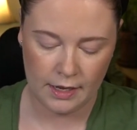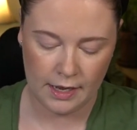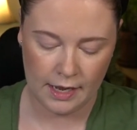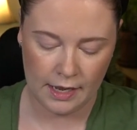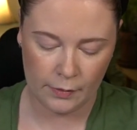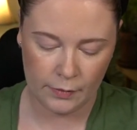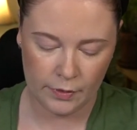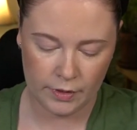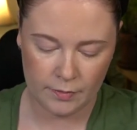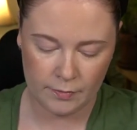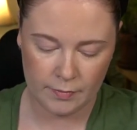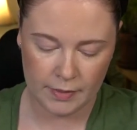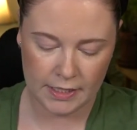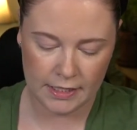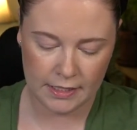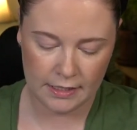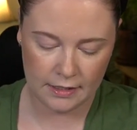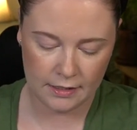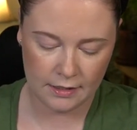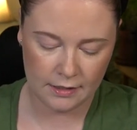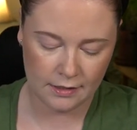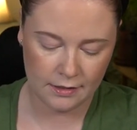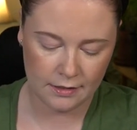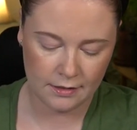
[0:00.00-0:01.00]
I wouldn't
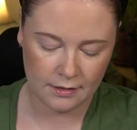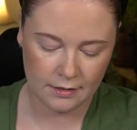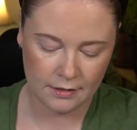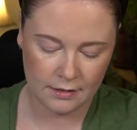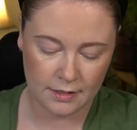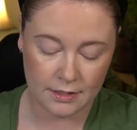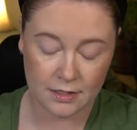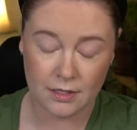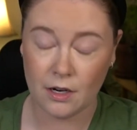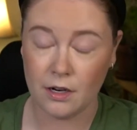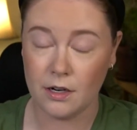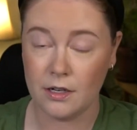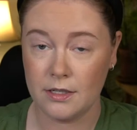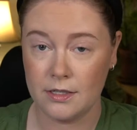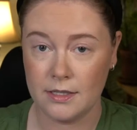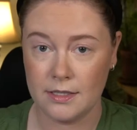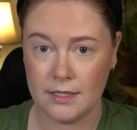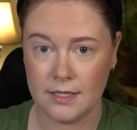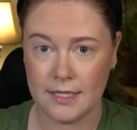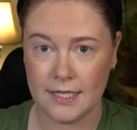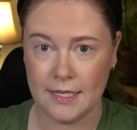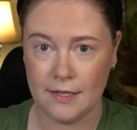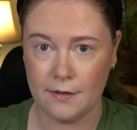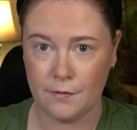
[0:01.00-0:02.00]
be
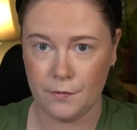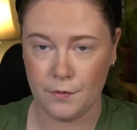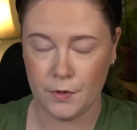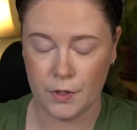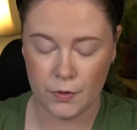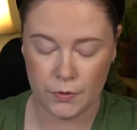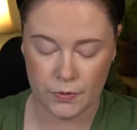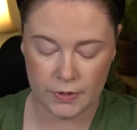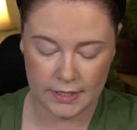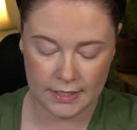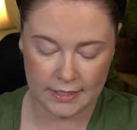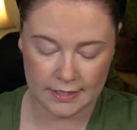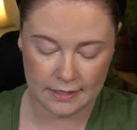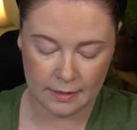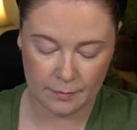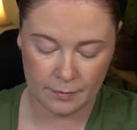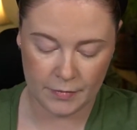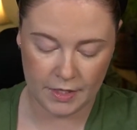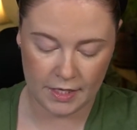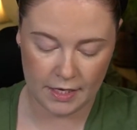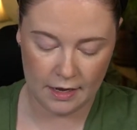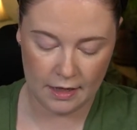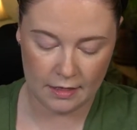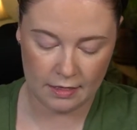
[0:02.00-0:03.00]
disheartened if you see
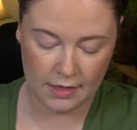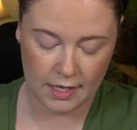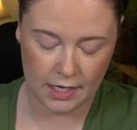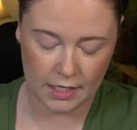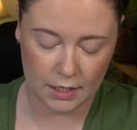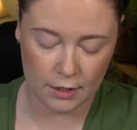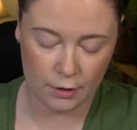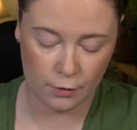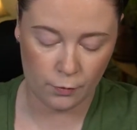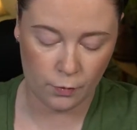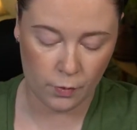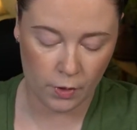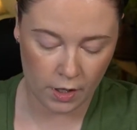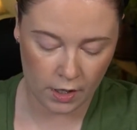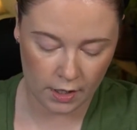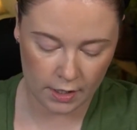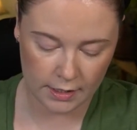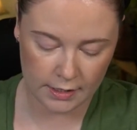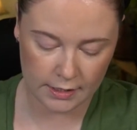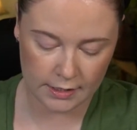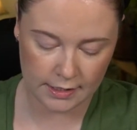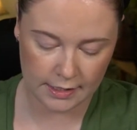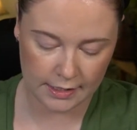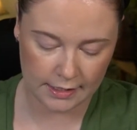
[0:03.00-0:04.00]
something that you
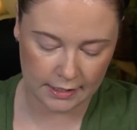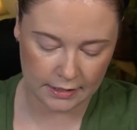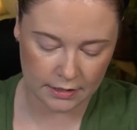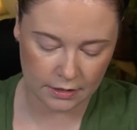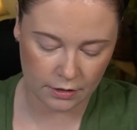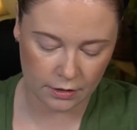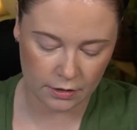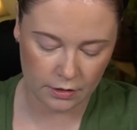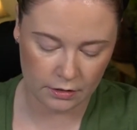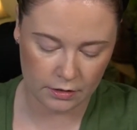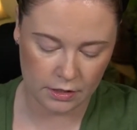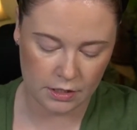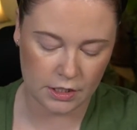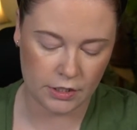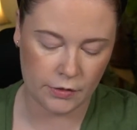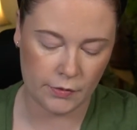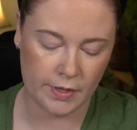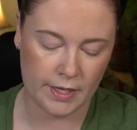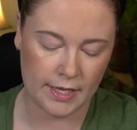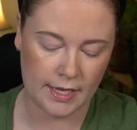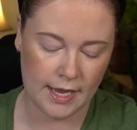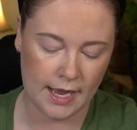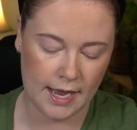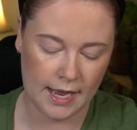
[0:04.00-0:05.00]
want and it's currently
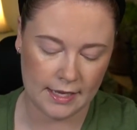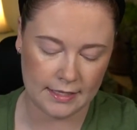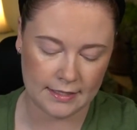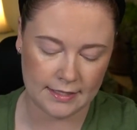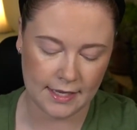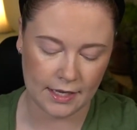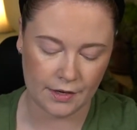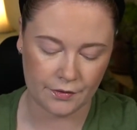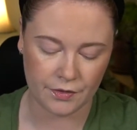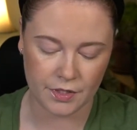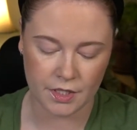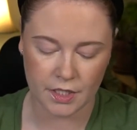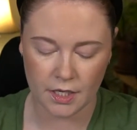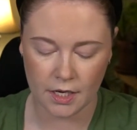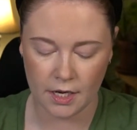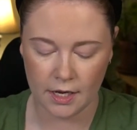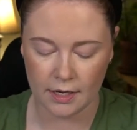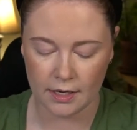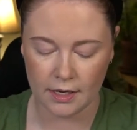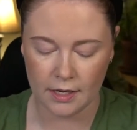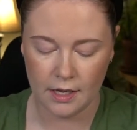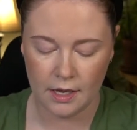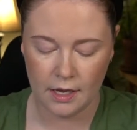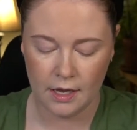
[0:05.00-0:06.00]
showing as out of
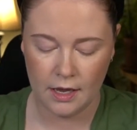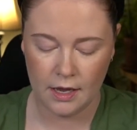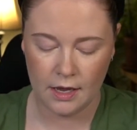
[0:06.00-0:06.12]
stock.